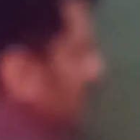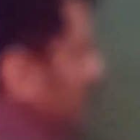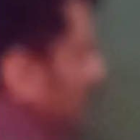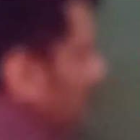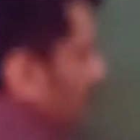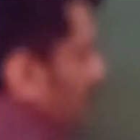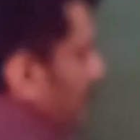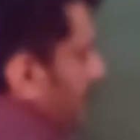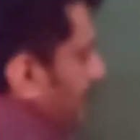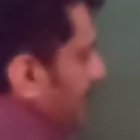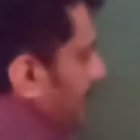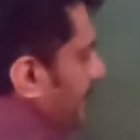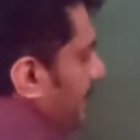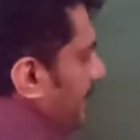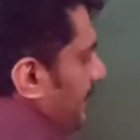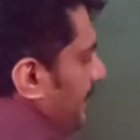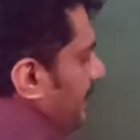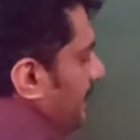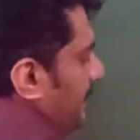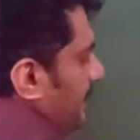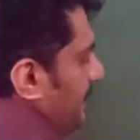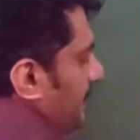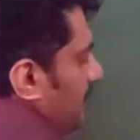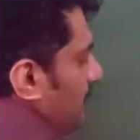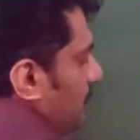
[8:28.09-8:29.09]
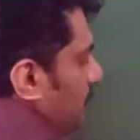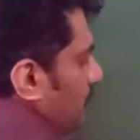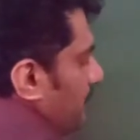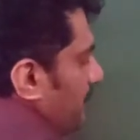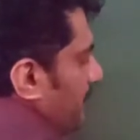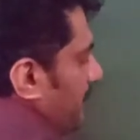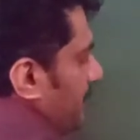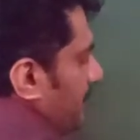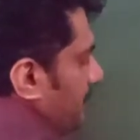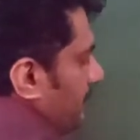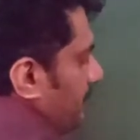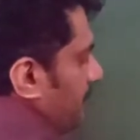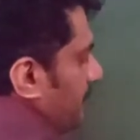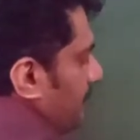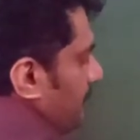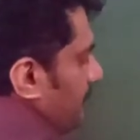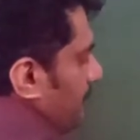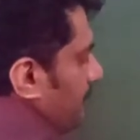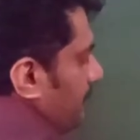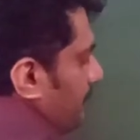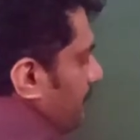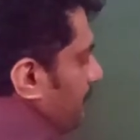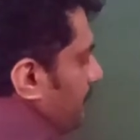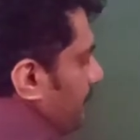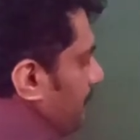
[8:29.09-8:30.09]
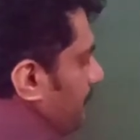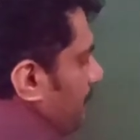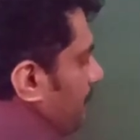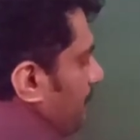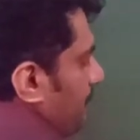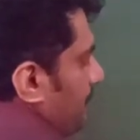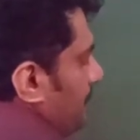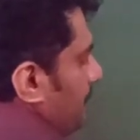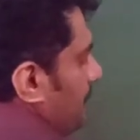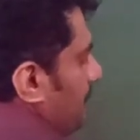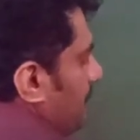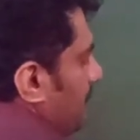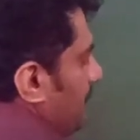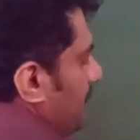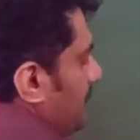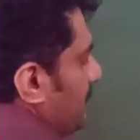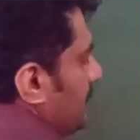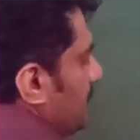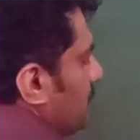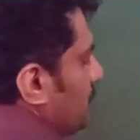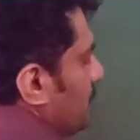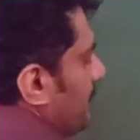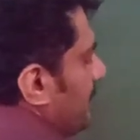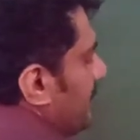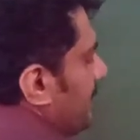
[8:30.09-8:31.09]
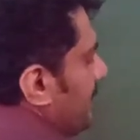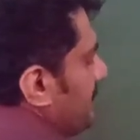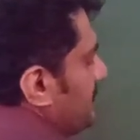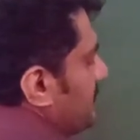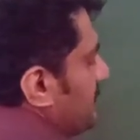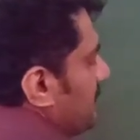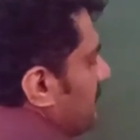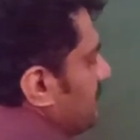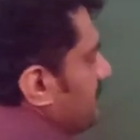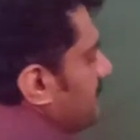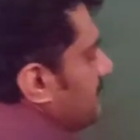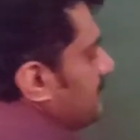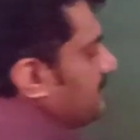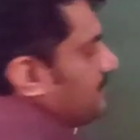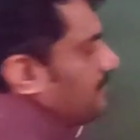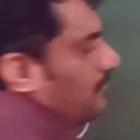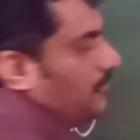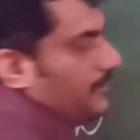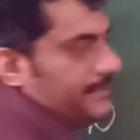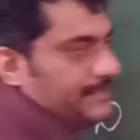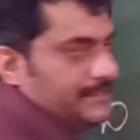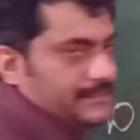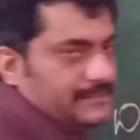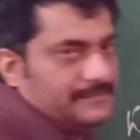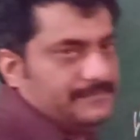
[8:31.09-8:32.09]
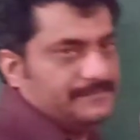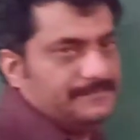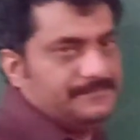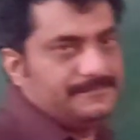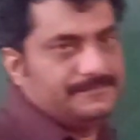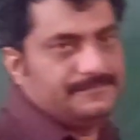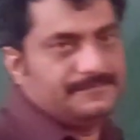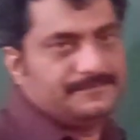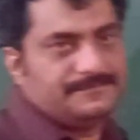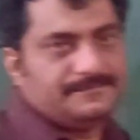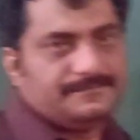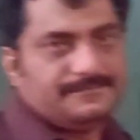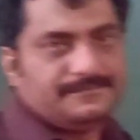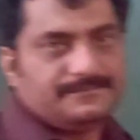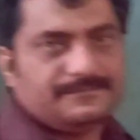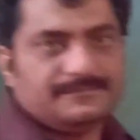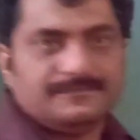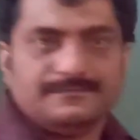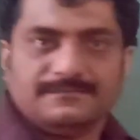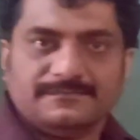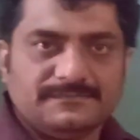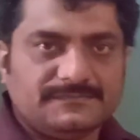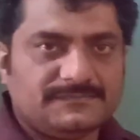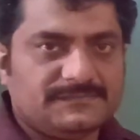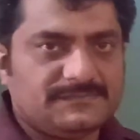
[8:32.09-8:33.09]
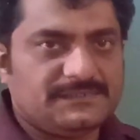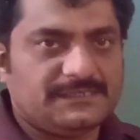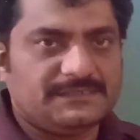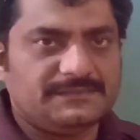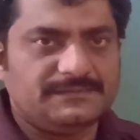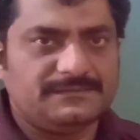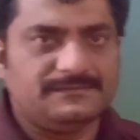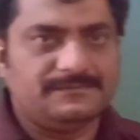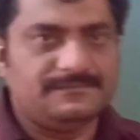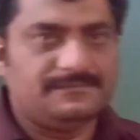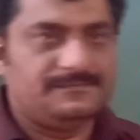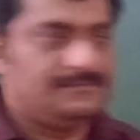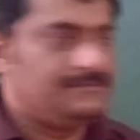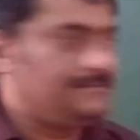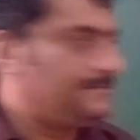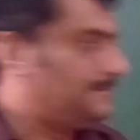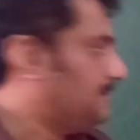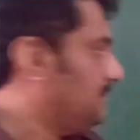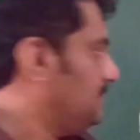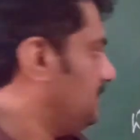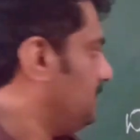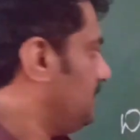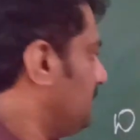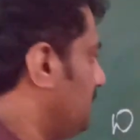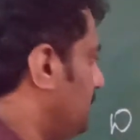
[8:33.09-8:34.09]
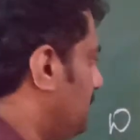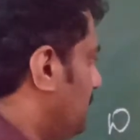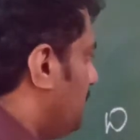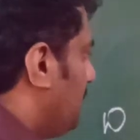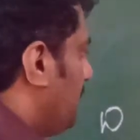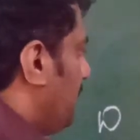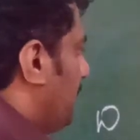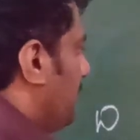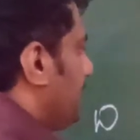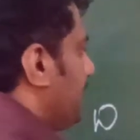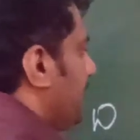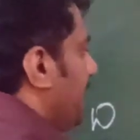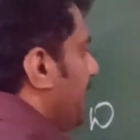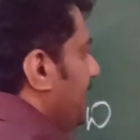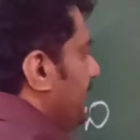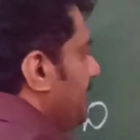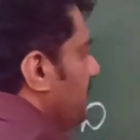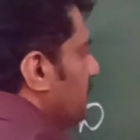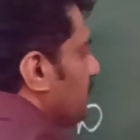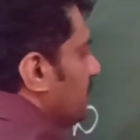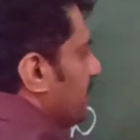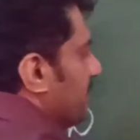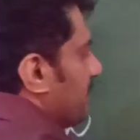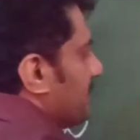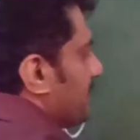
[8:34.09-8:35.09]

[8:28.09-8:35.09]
20 kilometers, you will reach at this point. Done. Again, you will